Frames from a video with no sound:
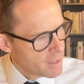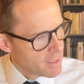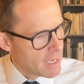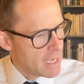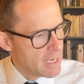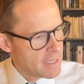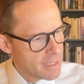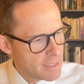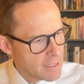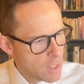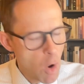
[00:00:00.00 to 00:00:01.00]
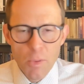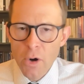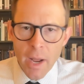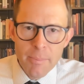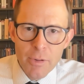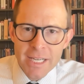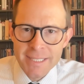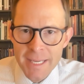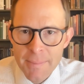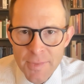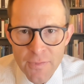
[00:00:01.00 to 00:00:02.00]
And Oberon brings
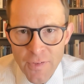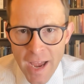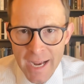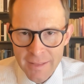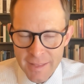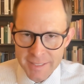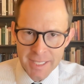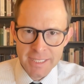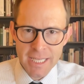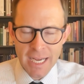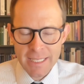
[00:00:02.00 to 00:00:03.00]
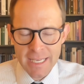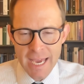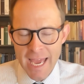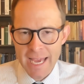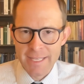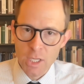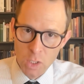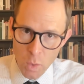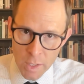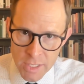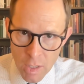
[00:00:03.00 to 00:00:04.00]
up the fact that Titania has,
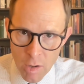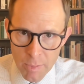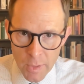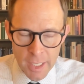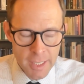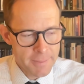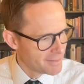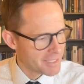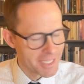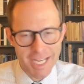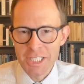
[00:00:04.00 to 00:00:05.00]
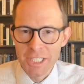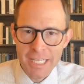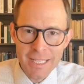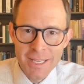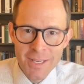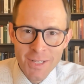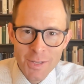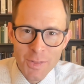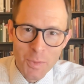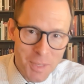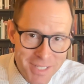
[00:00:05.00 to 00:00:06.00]
according to Oberon, is actually
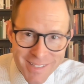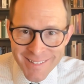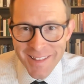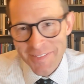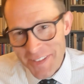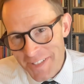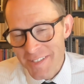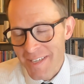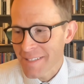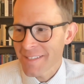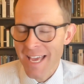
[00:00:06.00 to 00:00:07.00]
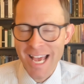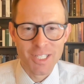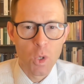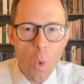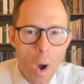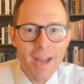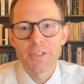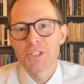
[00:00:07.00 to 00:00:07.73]
the reason that Theseus has acquired